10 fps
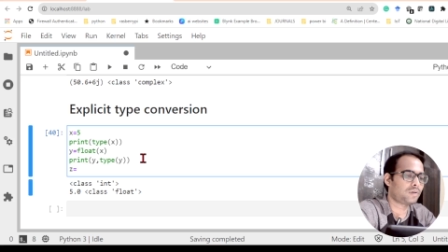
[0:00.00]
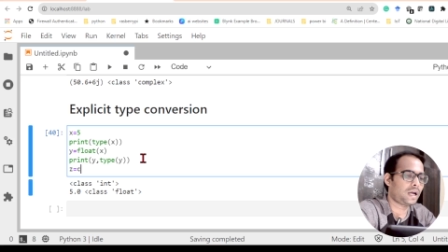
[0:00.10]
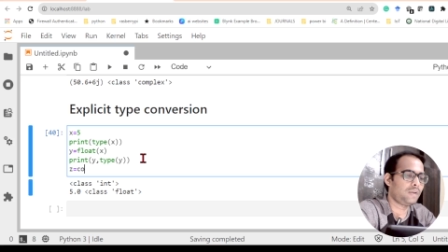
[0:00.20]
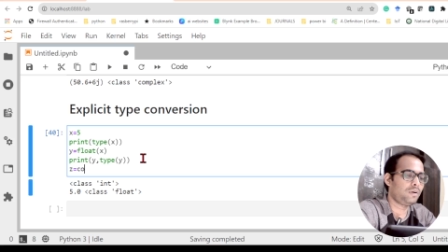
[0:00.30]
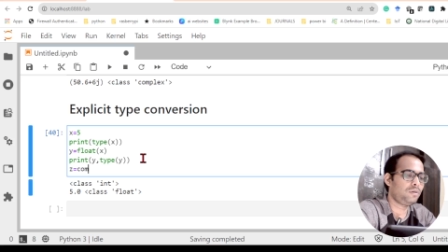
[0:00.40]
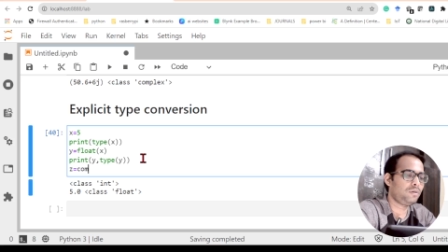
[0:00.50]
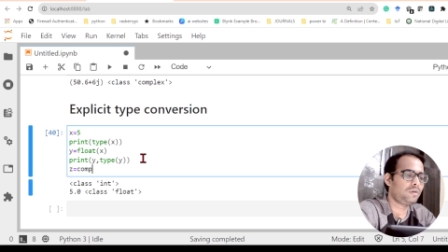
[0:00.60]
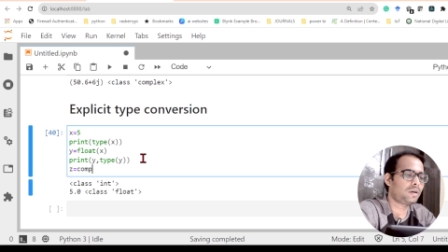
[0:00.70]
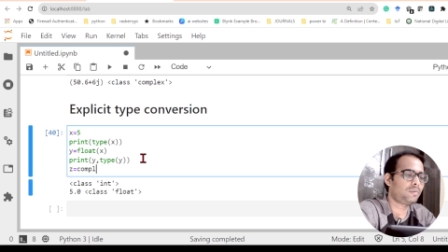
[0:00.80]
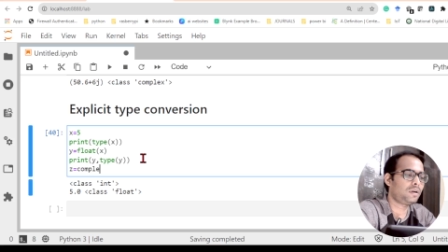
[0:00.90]
I want to
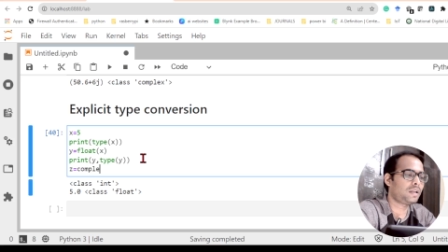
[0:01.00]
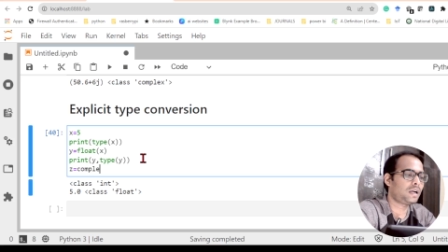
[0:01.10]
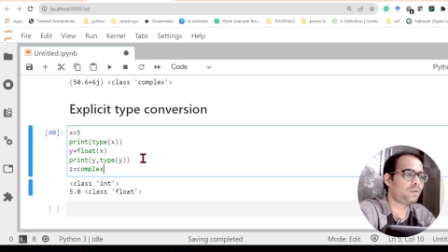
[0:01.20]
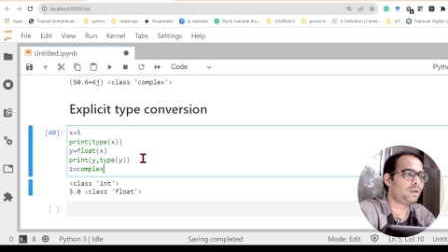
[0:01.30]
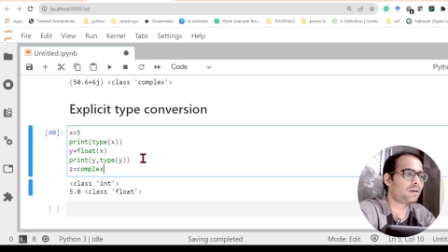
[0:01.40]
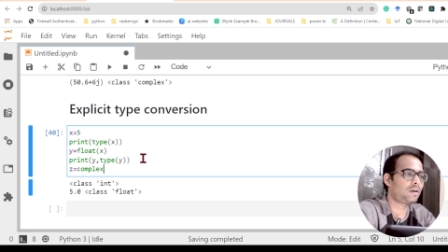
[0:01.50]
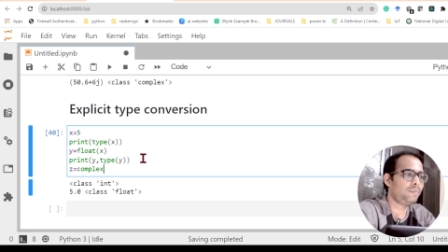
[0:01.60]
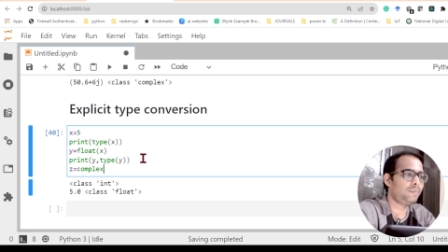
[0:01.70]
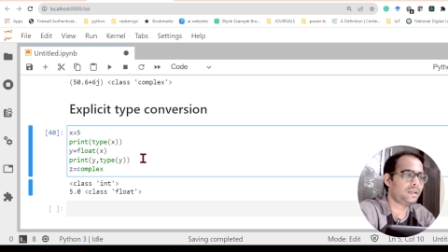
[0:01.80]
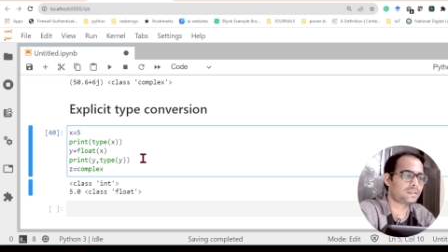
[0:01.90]
convert that to a
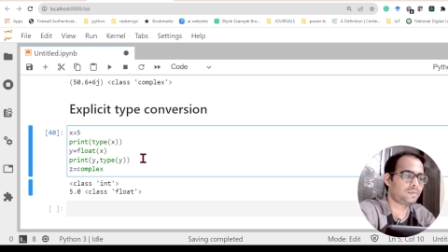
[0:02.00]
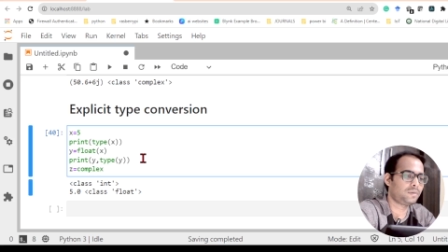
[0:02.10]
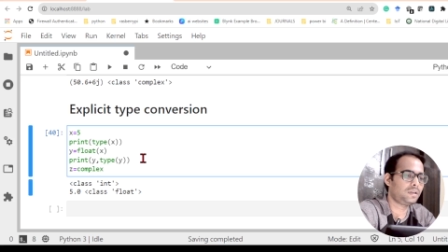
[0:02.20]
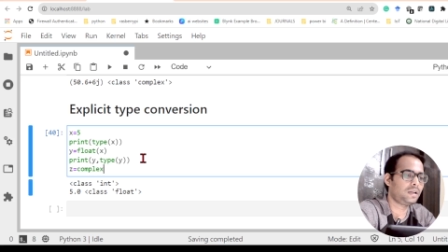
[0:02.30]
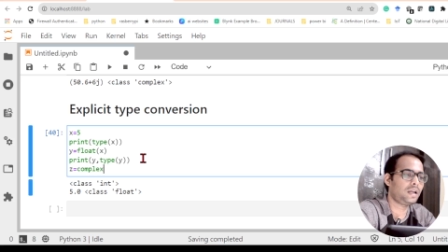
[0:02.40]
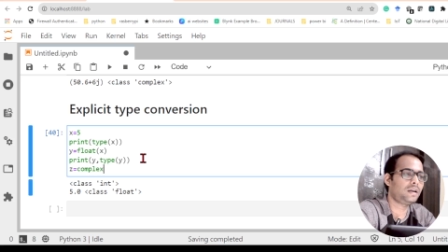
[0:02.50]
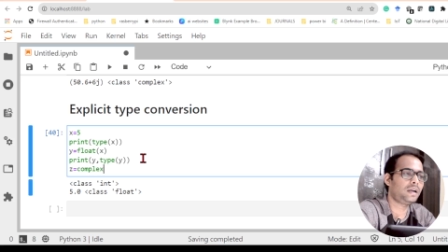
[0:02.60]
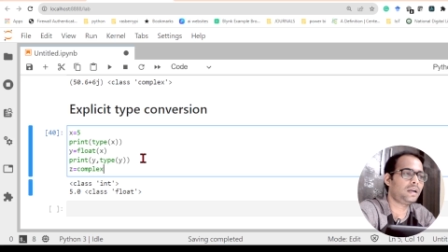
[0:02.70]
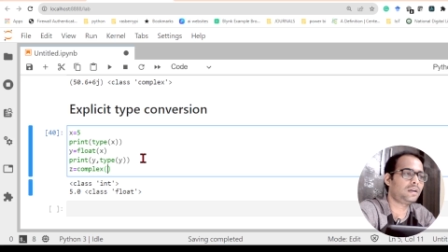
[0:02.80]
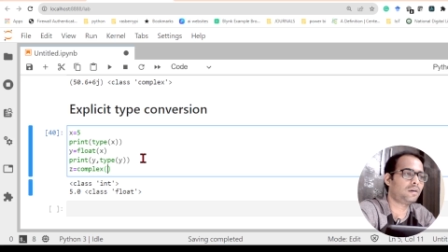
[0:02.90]
complex number, then I'll
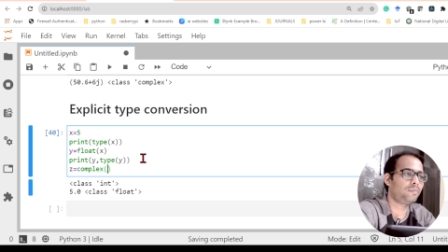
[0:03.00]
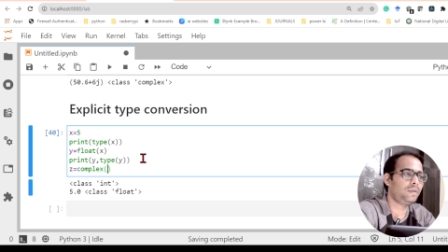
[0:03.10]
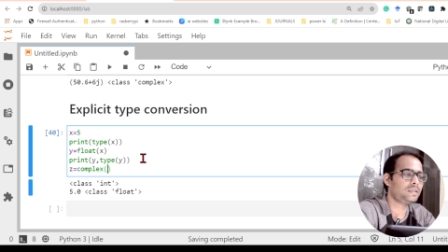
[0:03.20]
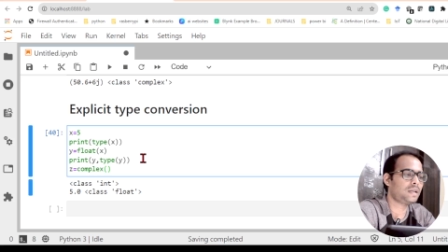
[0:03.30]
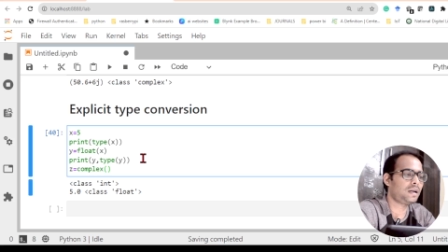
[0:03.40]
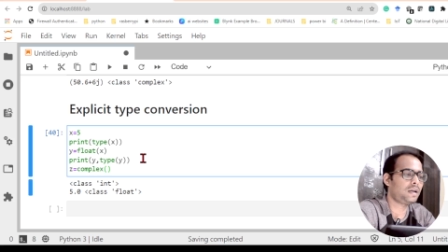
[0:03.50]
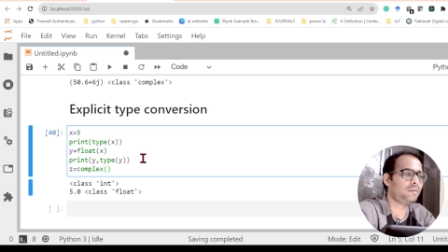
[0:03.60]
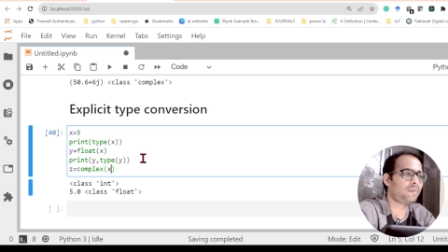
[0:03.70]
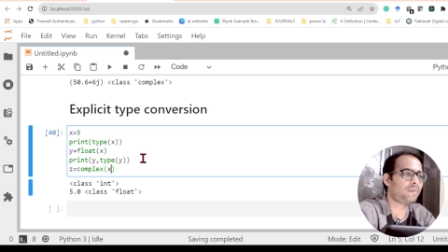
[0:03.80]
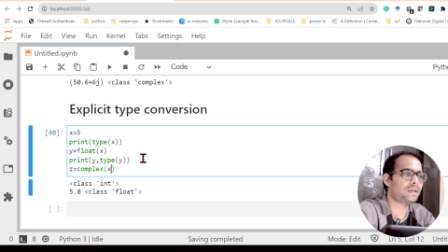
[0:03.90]
write complex and
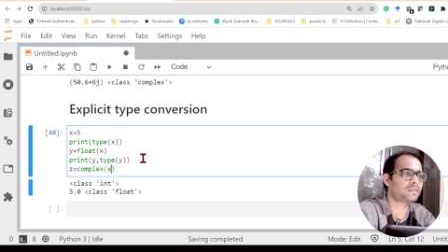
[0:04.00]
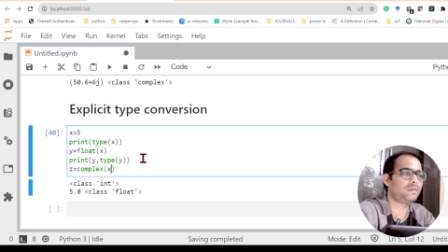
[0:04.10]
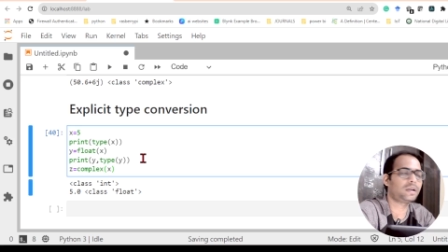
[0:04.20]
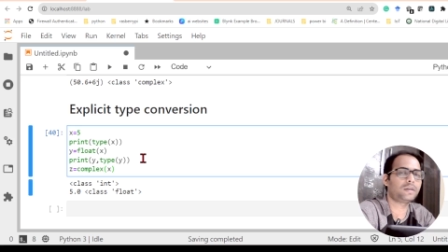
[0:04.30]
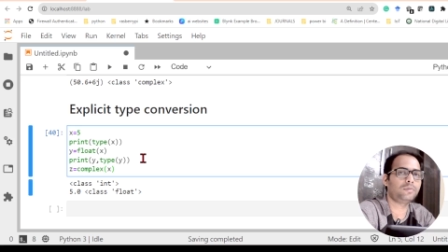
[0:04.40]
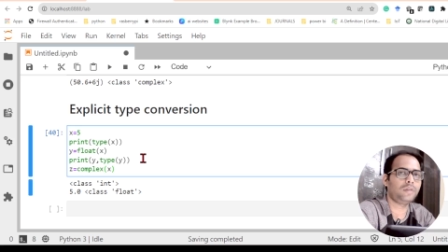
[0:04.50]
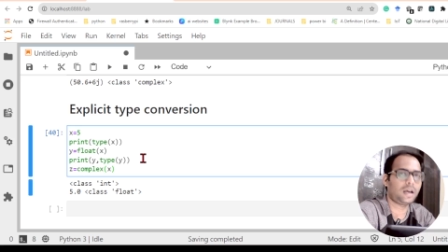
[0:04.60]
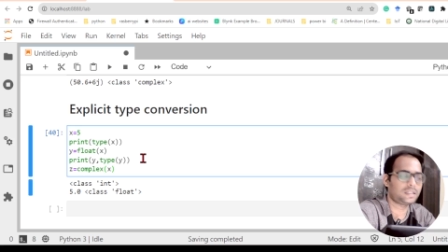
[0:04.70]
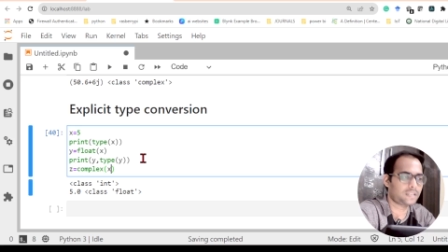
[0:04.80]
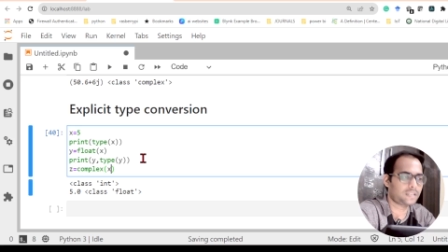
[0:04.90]
I'll pass the variable
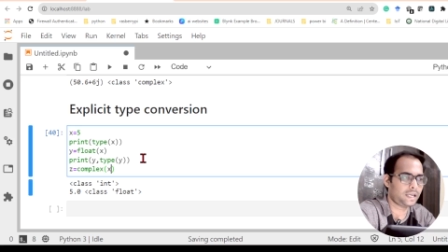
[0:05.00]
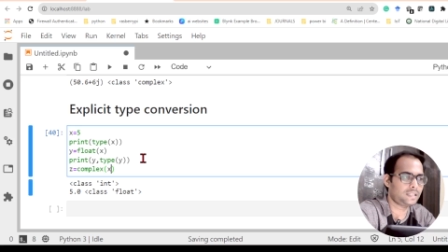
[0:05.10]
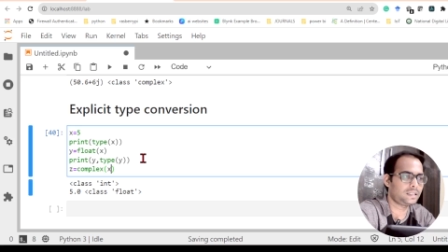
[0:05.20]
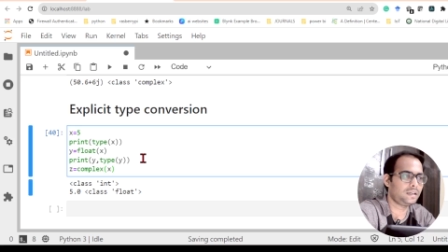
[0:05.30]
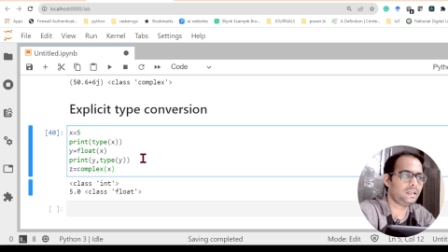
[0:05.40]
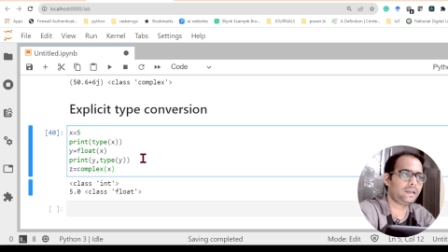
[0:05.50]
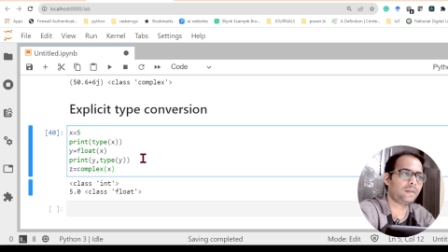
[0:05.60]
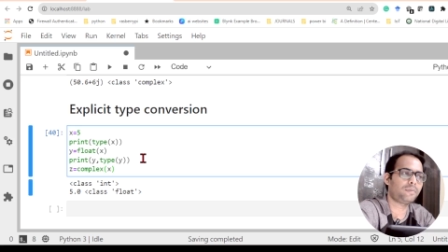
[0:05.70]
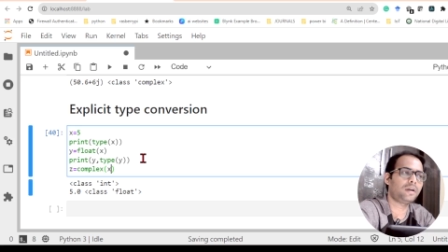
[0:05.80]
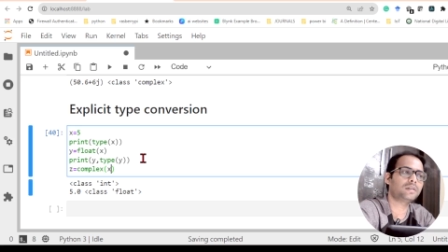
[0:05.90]
as x here. You
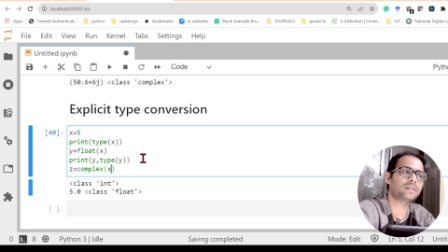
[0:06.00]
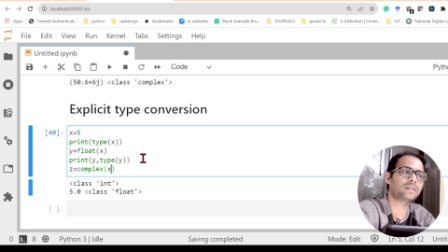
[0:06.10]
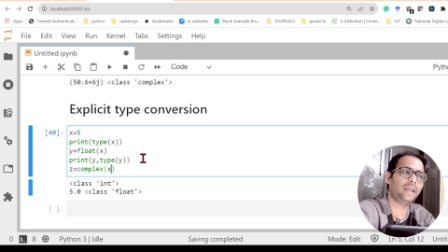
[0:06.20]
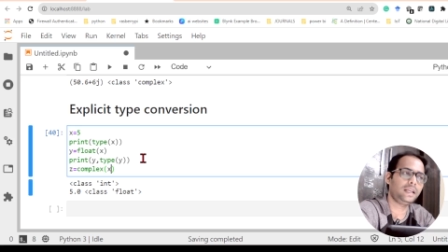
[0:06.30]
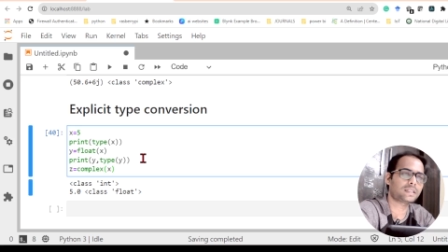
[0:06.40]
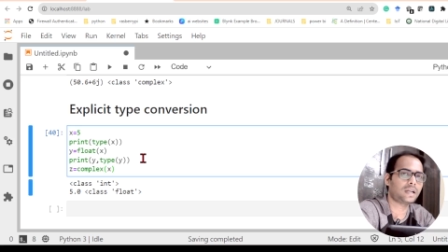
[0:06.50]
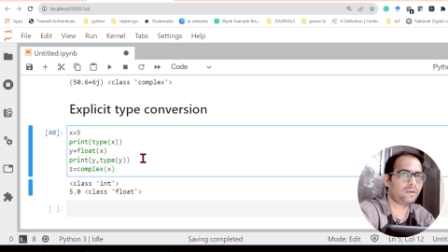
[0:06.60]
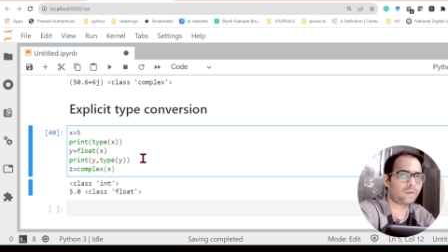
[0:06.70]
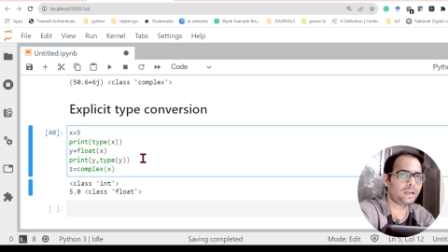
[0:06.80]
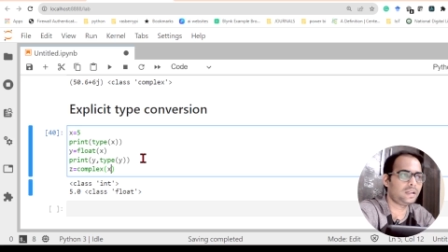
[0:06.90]
can pass x
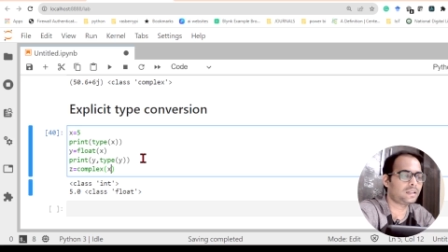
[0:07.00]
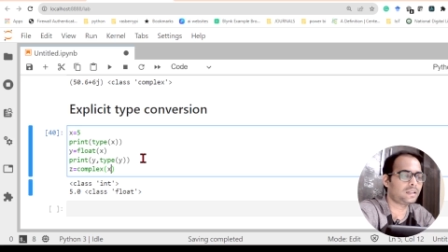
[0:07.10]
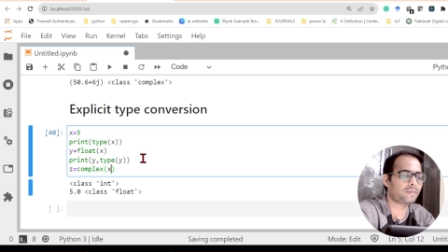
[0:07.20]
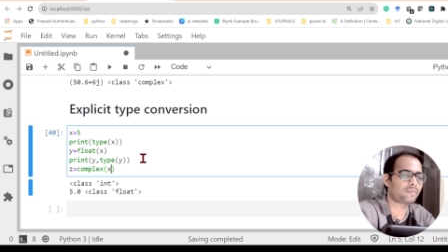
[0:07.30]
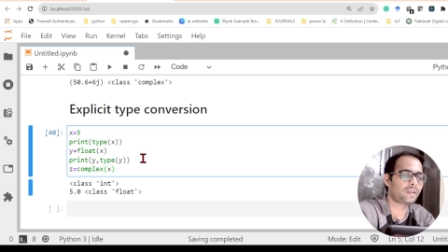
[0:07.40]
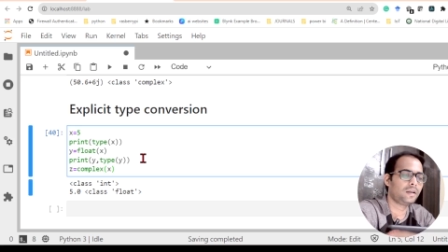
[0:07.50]
and y, anything.